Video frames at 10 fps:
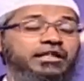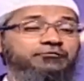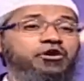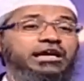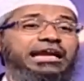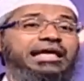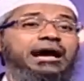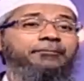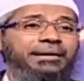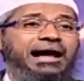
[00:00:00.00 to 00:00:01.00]
Therefore, killing
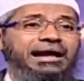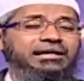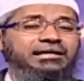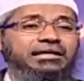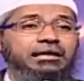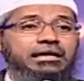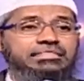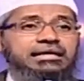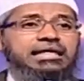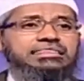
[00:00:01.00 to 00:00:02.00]
a plant
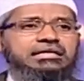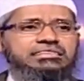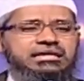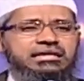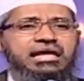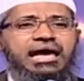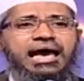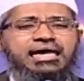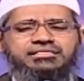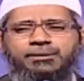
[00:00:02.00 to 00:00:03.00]
is a lesser sin
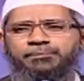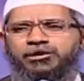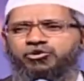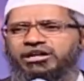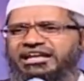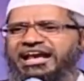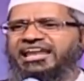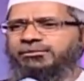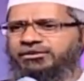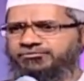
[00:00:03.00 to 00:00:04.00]
as compared to killing an
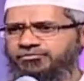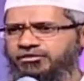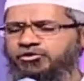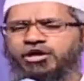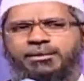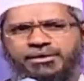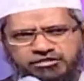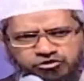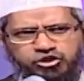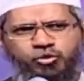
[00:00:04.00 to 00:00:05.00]
animal. I'm
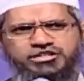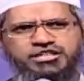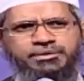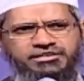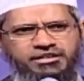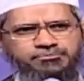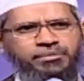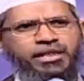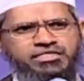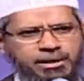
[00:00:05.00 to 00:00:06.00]
asking you the question, brother.
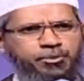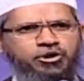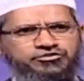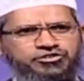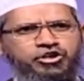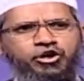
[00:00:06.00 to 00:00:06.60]
Suppose